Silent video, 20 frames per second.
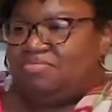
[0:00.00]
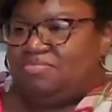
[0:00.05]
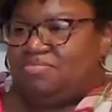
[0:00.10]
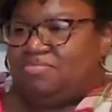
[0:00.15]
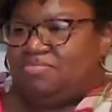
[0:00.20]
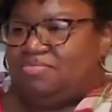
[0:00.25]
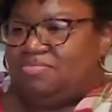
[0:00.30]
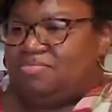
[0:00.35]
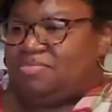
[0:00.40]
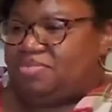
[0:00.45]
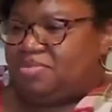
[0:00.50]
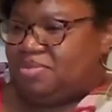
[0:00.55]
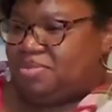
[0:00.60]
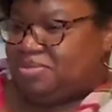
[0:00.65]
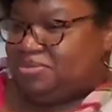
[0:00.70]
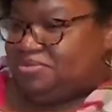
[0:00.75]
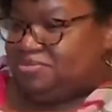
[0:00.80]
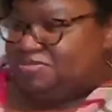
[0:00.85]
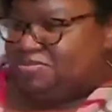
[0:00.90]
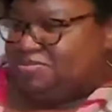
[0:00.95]

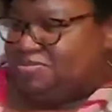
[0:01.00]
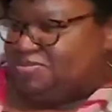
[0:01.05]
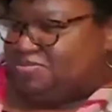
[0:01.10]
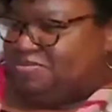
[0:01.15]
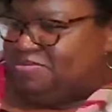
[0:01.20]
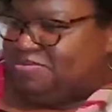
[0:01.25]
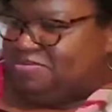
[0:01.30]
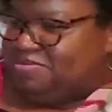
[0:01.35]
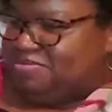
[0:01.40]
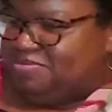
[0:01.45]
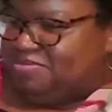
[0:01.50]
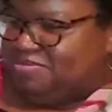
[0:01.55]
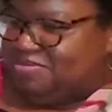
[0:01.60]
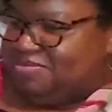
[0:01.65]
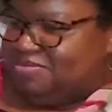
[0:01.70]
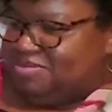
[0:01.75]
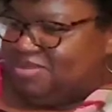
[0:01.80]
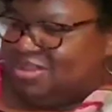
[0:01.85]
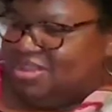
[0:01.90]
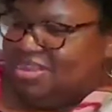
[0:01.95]

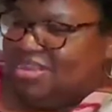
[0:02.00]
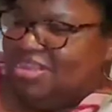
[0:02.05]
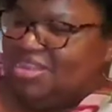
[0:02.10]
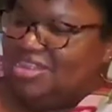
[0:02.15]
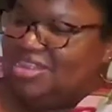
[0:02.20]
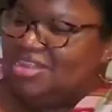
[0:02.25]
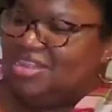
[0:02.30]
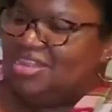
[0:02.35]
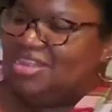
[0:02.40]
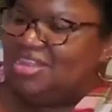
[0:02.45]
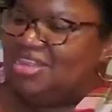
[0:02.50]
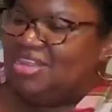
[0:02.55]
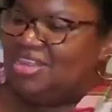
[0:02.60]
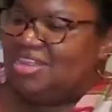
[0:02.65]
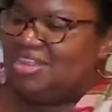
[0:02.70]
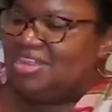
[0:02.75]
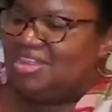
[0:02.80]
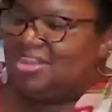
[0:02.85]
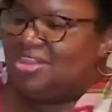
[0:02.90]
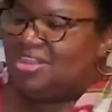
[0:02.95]

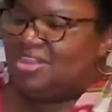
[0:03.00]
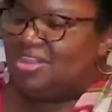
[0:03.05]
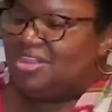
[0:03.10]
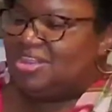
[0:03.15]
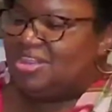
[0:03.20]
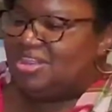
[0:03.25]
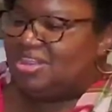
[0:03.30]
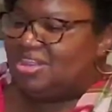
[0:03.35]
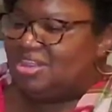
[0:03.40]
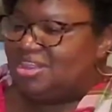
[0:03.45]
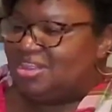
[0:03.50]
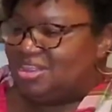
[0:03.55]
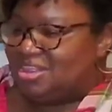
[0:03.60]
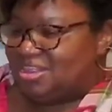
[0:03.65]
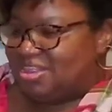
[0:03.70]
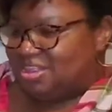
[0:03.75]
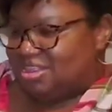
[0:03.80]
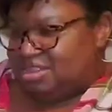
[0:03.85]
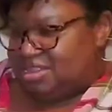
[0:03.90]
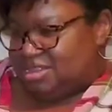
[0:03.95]

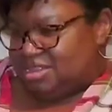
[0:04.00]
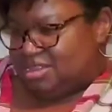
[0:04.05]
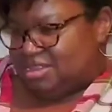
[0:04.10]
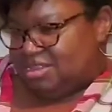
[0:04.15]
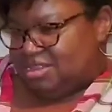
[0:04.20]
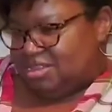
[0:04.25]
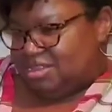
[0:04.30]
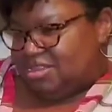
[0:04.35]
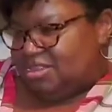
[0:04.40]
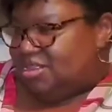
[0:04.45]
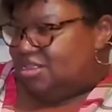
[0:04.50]
This person isn't speaking.